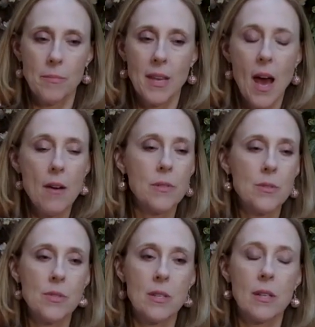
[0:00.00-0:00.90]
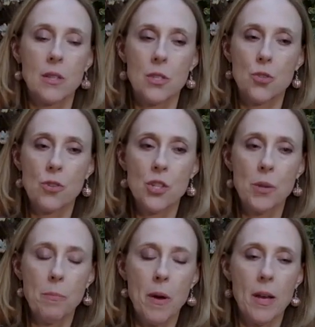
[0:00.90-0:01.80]
Calvin who said like the
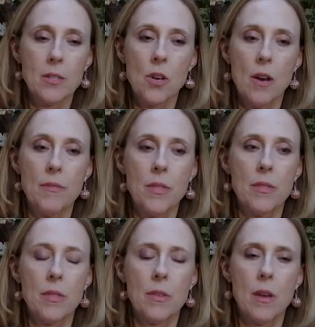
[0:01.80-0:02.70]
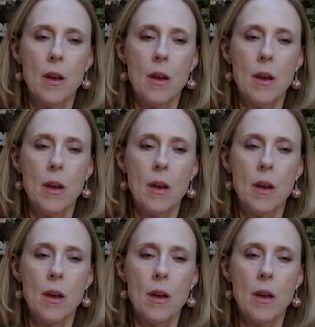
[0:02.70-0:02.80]
stretchy bind-off, then